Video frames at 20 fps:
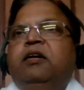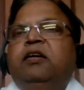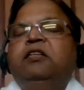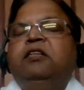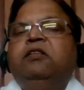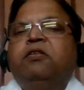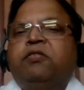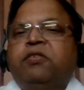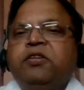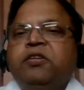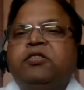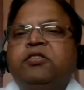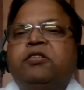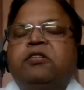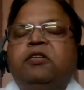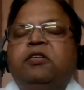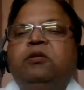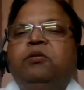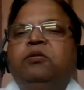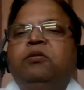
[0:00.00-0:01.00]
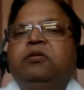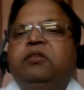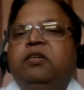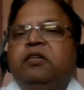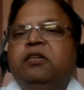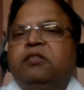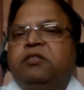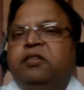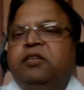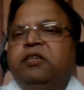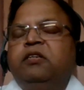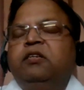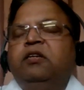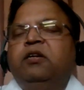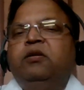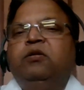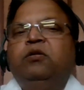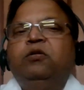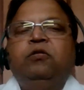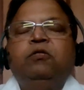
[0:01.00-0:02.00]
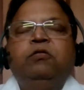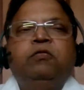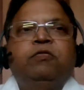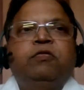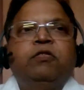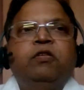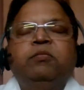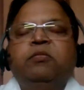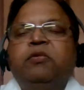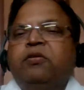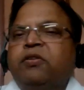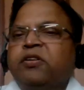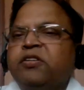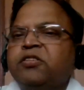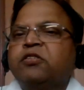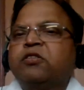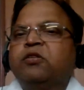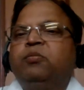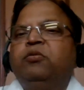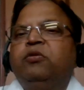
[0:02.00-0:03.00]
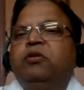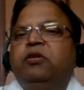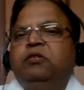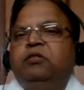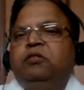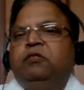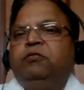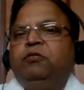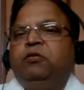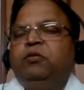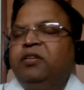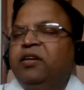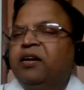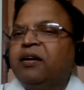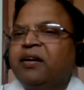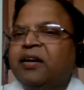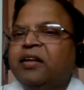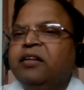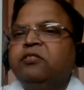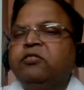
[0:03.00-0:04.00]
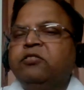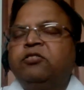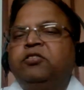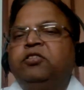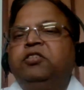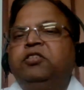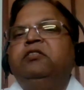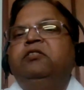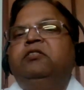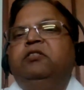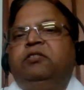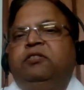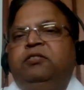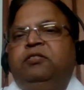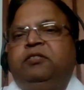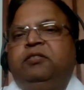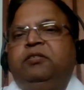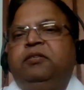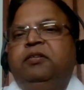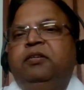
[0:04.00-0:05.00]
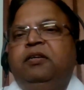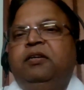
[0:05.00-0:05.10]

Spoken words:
In the risk, they are thinking, from the risk point. Their lens changes.